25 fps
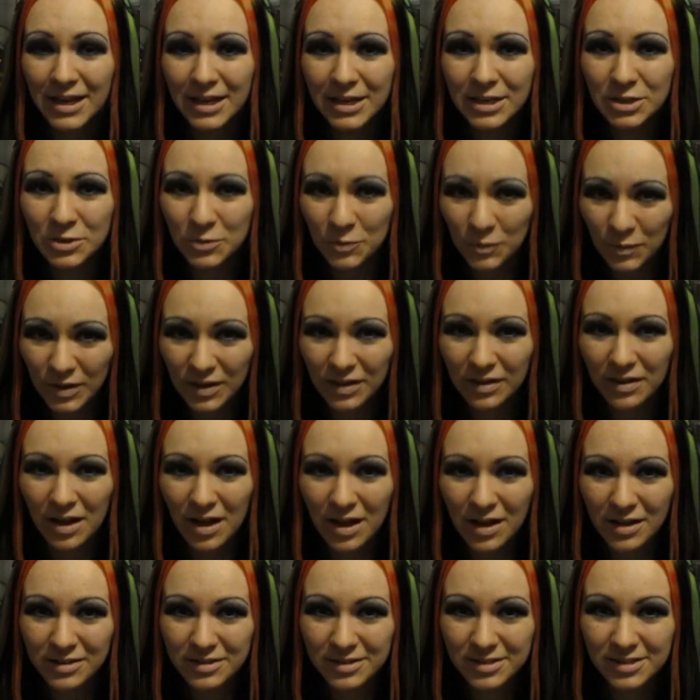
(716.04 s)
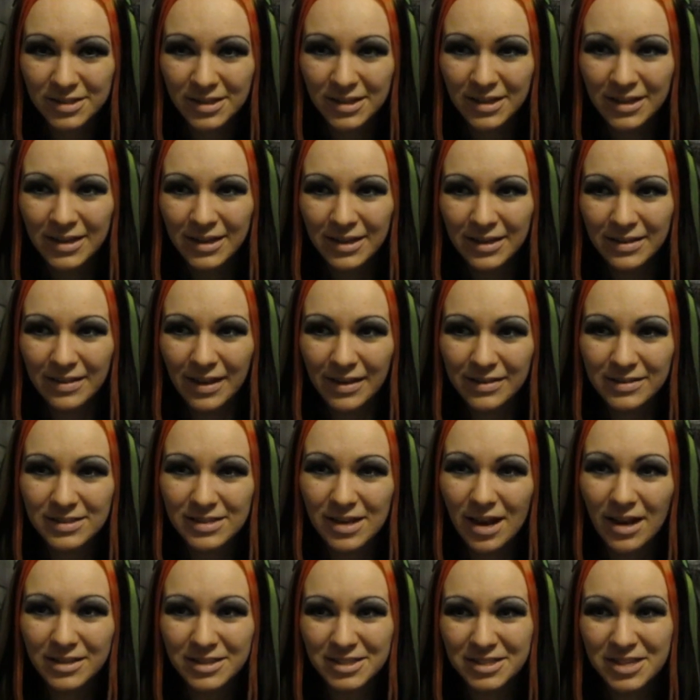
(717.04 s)
to realize that's
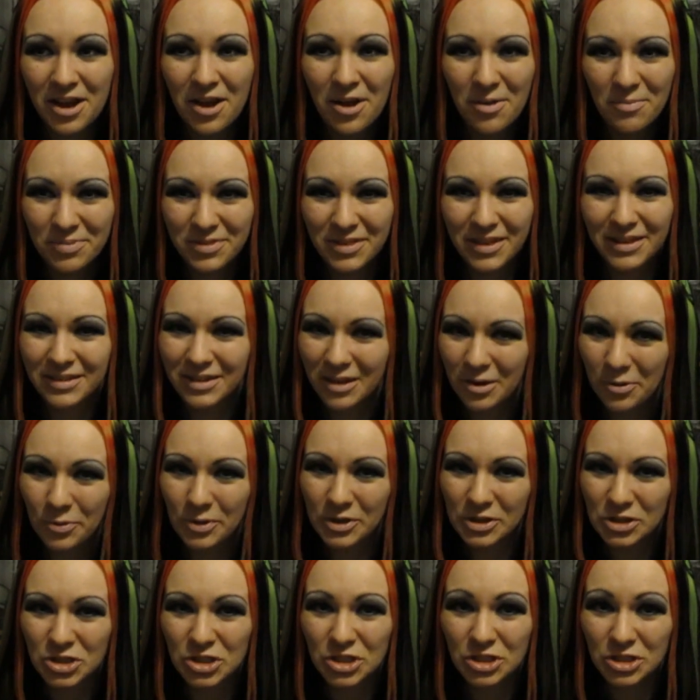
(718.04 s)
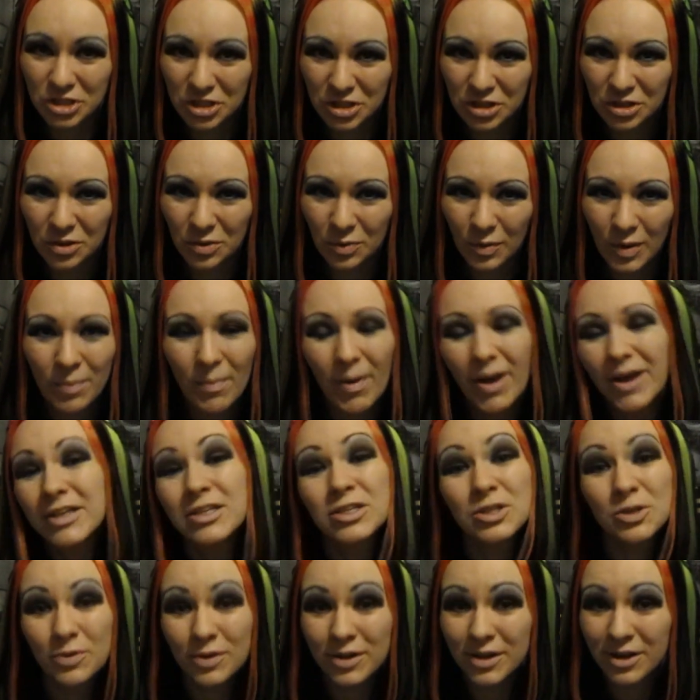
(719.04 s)
not something that we should do. We might
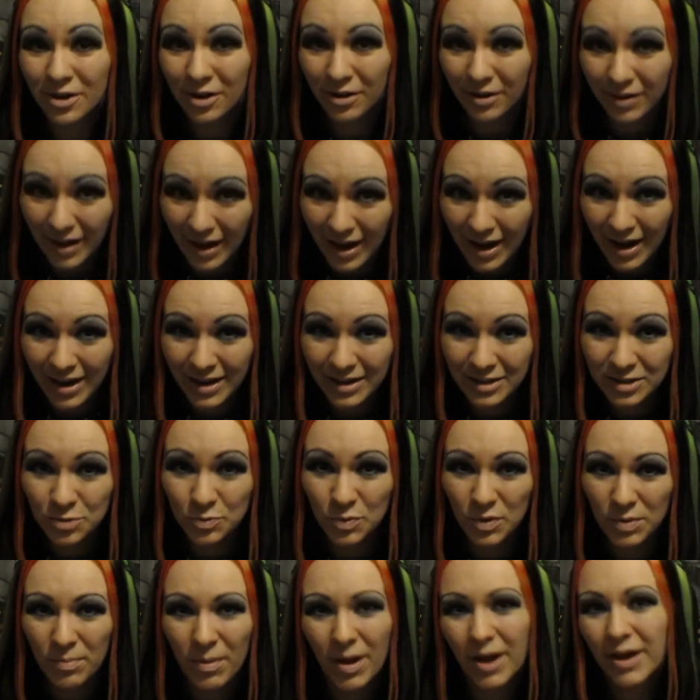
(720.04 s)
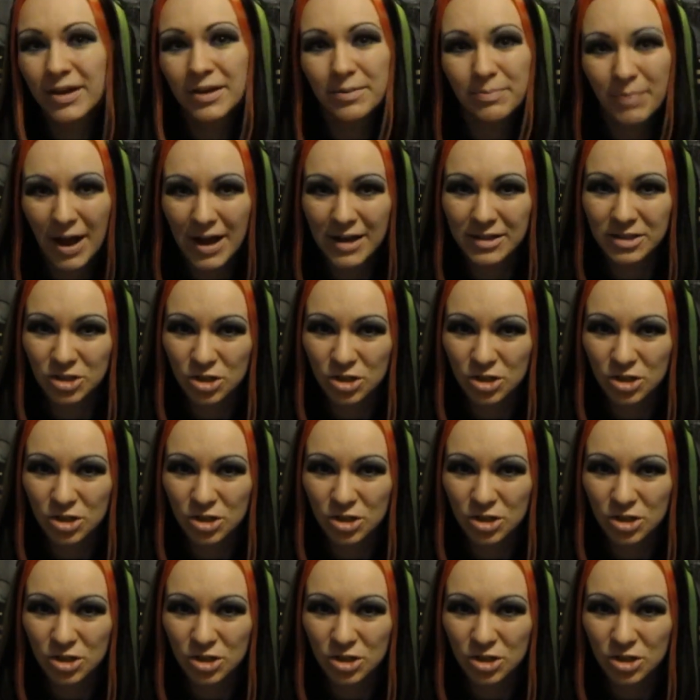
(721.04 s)
do it in our heads. We might pass